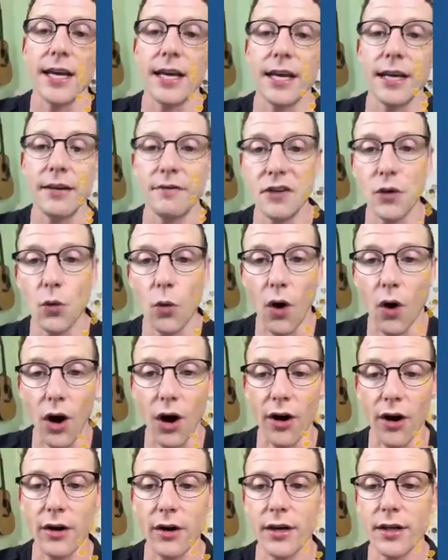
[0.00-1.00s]
If you
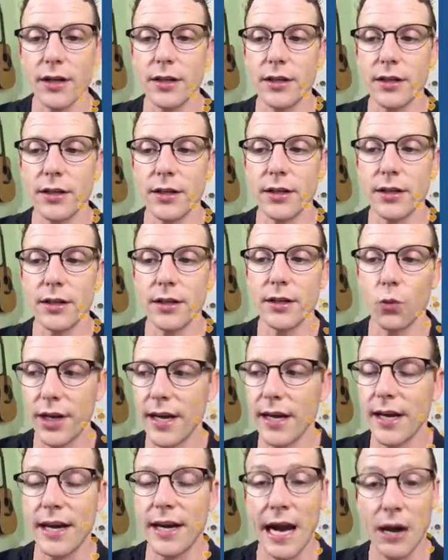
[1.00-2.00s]
are
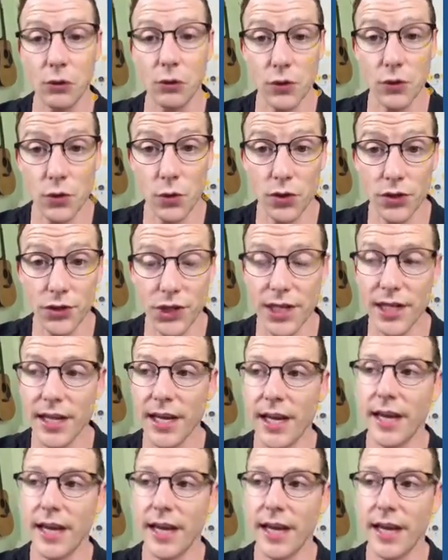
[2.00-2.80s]
working and outsourcing,